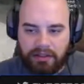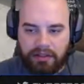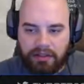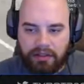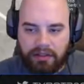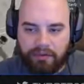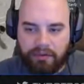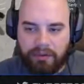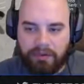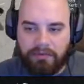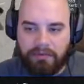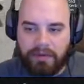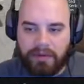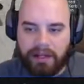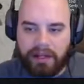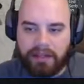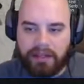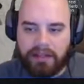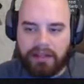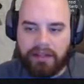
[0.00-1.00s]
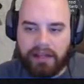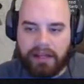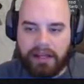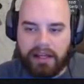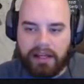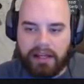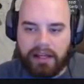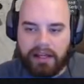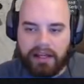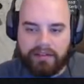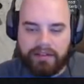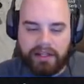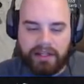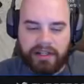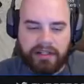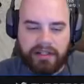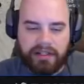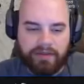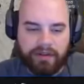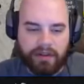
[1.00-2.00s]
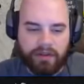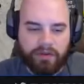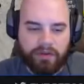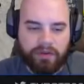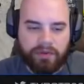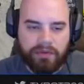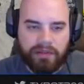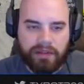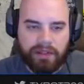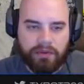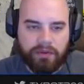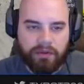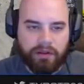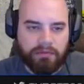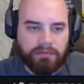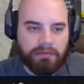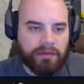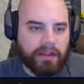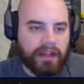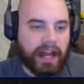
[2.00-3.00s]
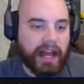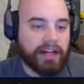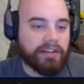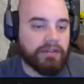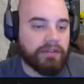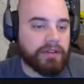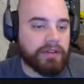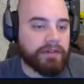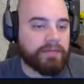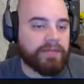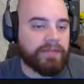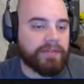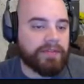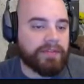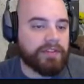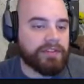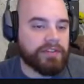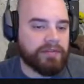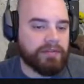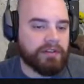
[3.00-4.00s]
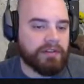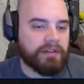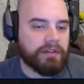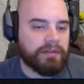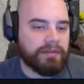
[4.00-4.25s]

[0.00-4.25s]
we might need that for the scientific equipment that we're going to put. Actually, first of all,